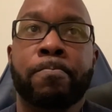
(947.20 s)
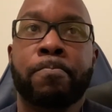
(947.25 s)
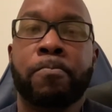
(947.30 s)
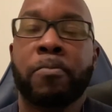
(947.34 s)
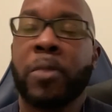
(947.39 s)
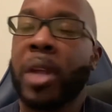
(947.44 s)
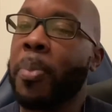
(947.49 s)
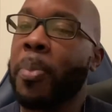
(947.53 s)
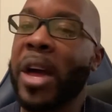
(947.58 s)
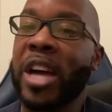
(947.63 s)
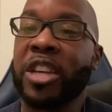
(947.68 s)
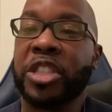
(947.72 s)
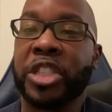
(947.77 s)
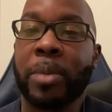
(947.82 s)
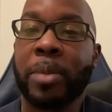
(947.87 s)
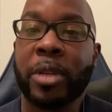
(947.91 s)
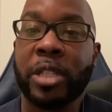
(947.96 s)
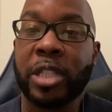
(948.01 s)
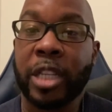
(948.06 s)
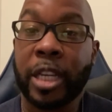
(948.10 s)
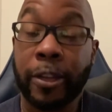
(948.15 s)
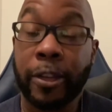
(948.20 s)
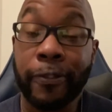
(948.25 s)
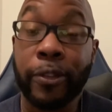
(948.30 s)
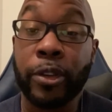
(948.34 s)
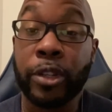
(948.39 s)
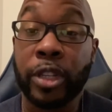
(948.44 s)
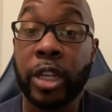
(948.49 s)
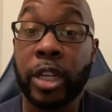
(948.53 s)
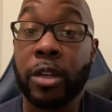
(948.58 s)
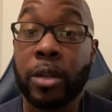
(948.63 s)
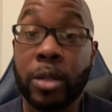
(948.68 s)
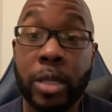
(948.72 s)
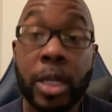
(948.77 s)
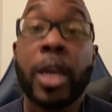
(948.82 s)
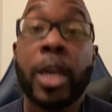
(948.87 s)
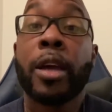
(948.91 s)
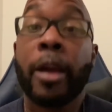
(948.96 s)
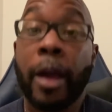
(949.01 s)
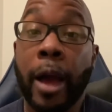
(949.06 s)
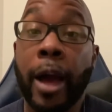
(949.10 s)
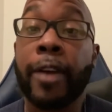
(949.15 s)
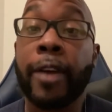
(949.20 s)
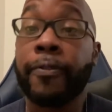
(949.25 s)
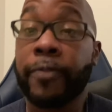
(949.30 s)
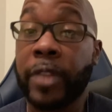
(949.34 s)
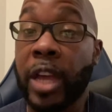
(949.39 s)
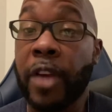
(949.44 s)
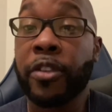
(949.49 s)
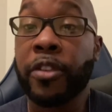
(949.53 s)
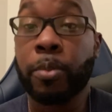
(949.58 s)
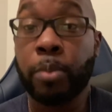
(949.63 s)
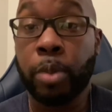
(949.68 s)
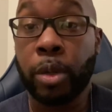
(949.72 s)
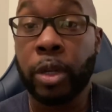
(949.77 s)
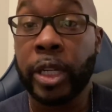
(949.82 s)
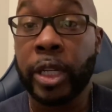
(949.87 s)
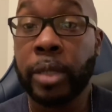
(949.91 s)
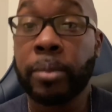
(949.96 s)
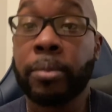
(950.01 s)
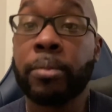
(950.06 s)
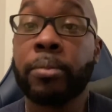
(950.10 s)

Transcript: I'm not ashamed to say it, for years I've never put